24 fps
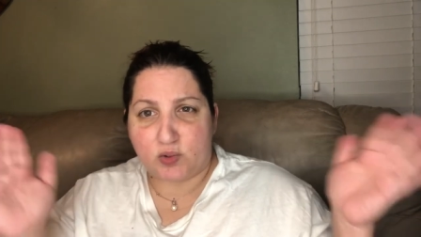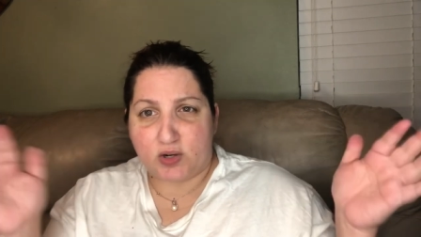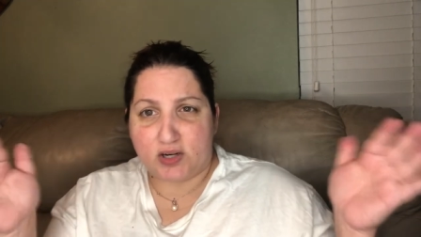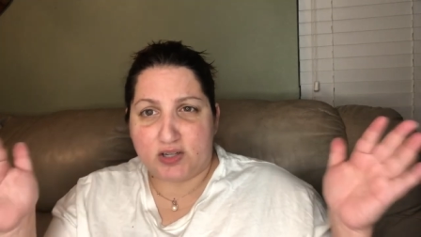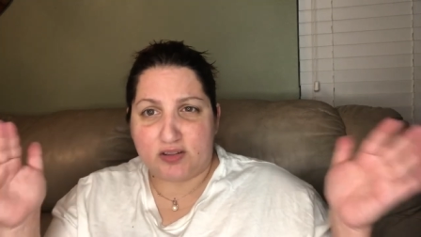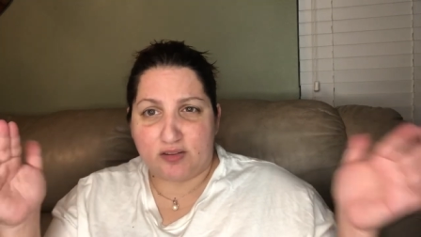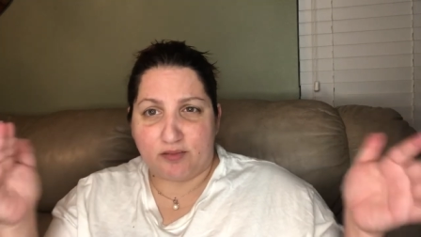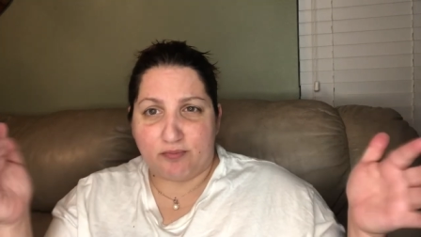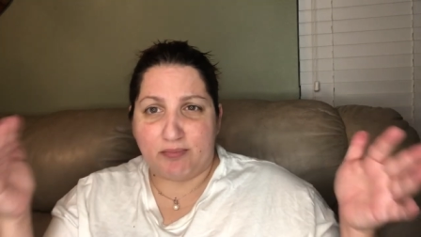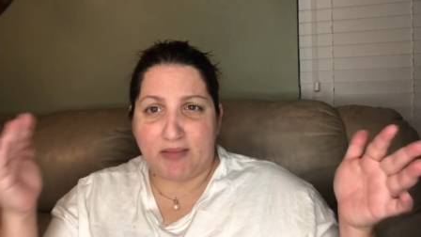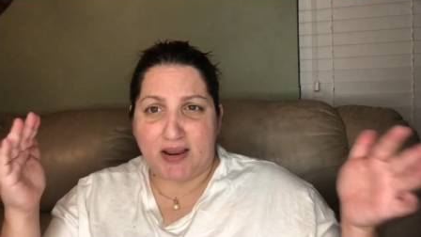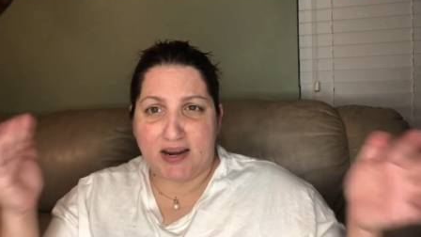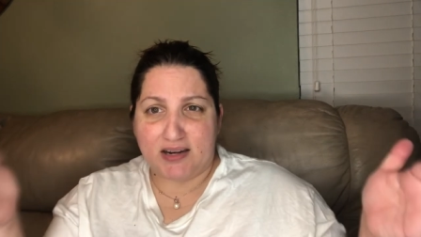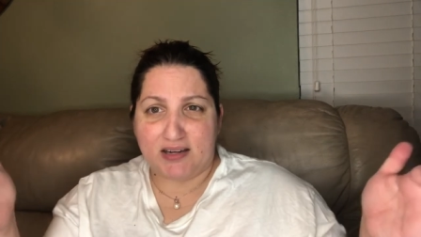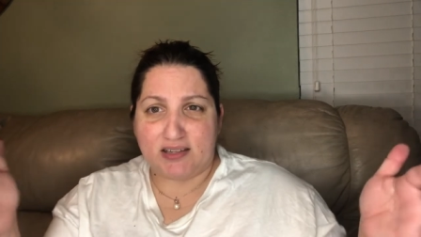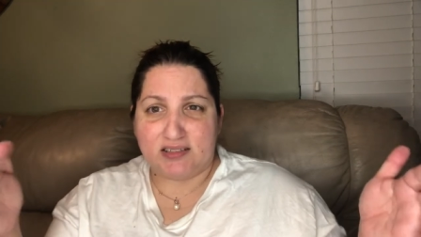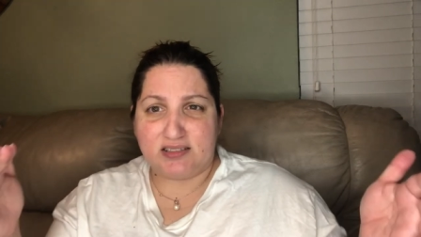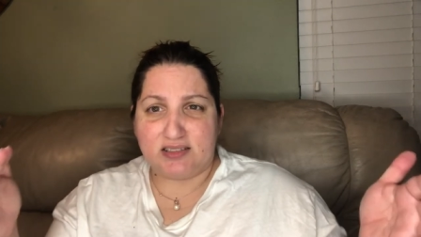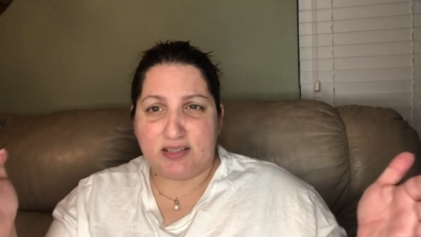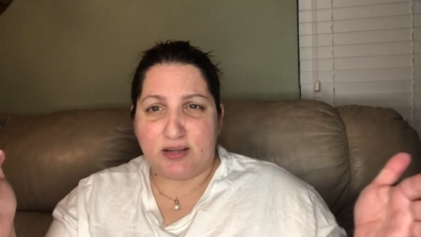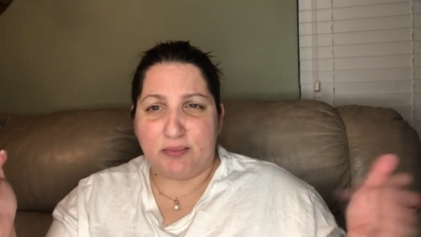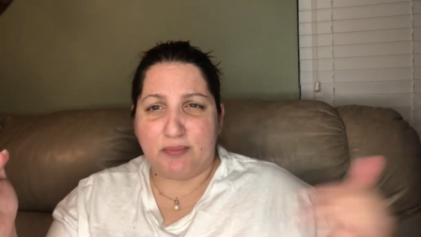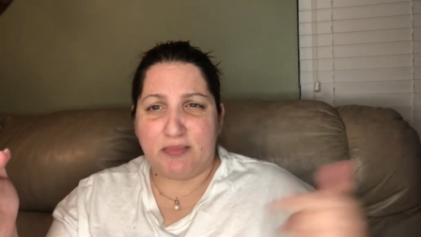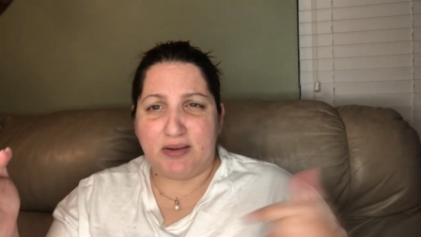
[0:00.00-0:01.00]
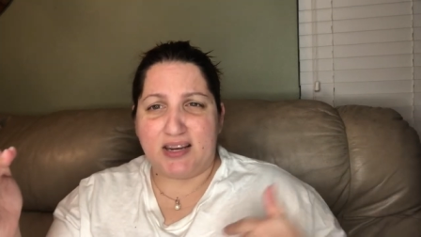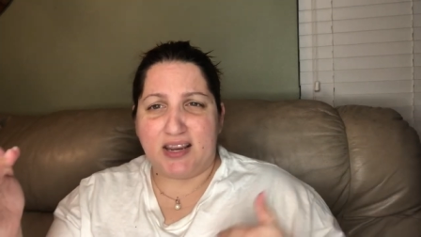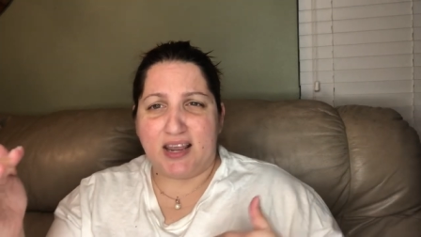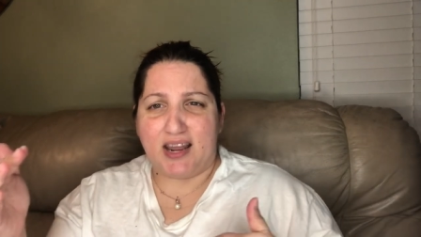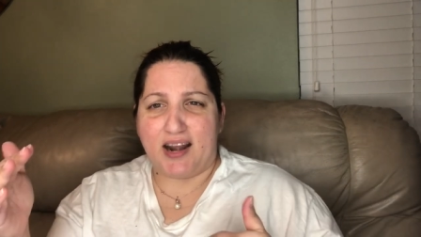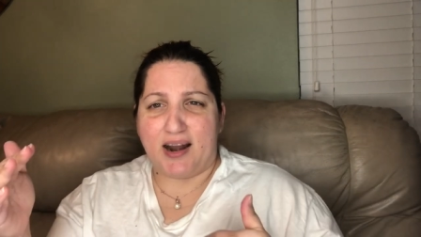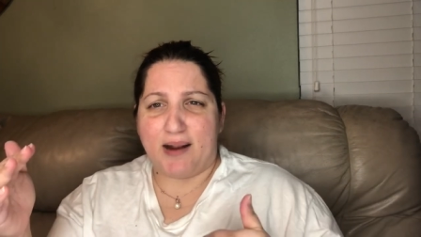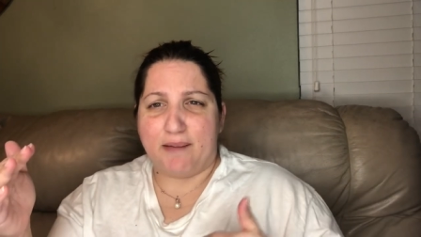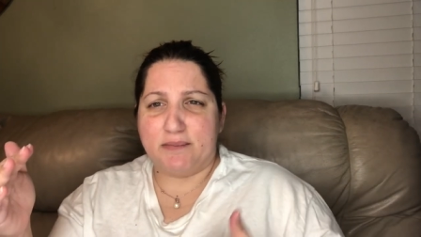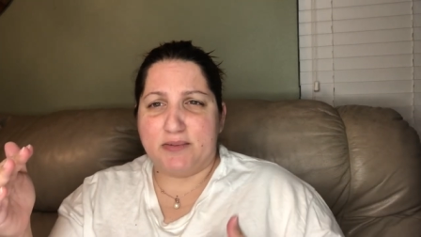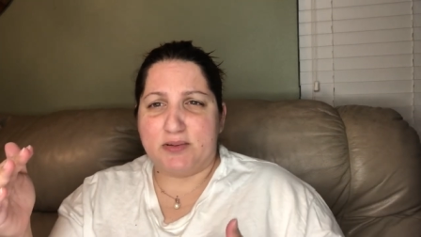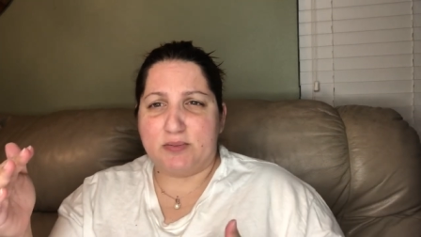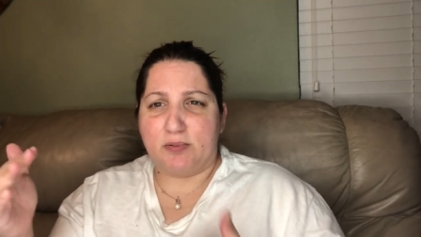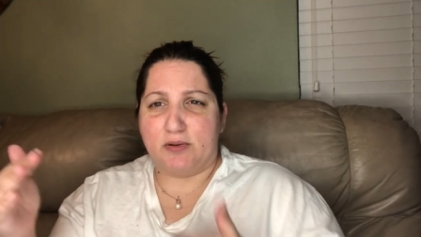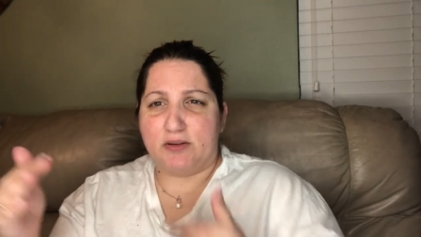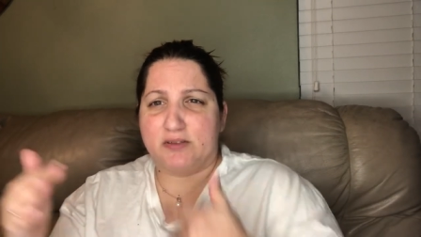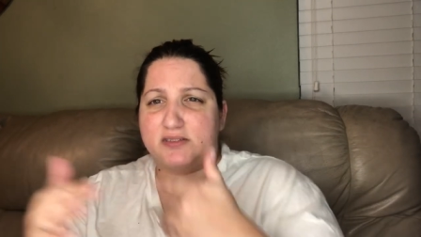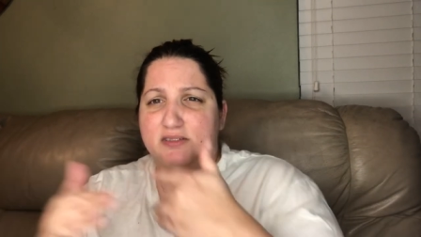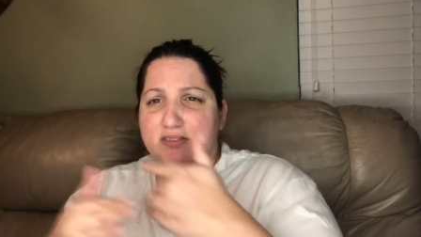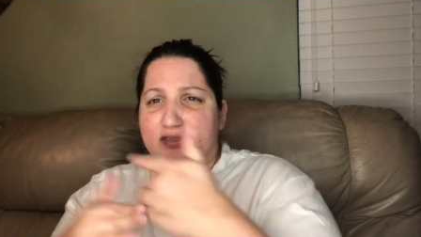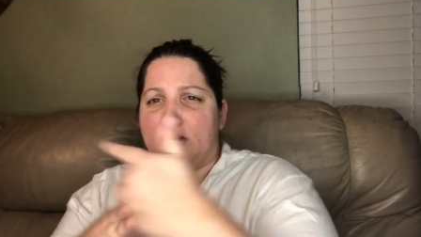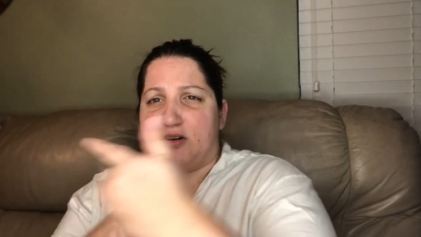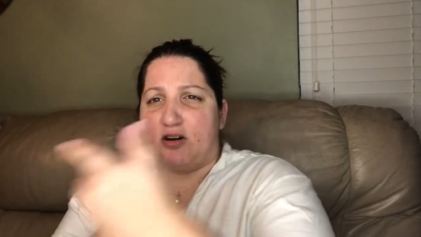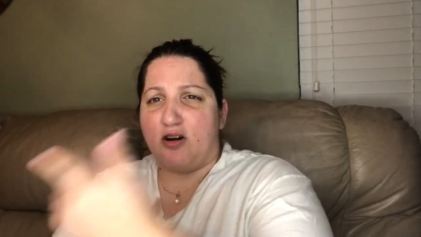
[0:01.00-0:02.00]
worth of medicine, but yet I'm supposed to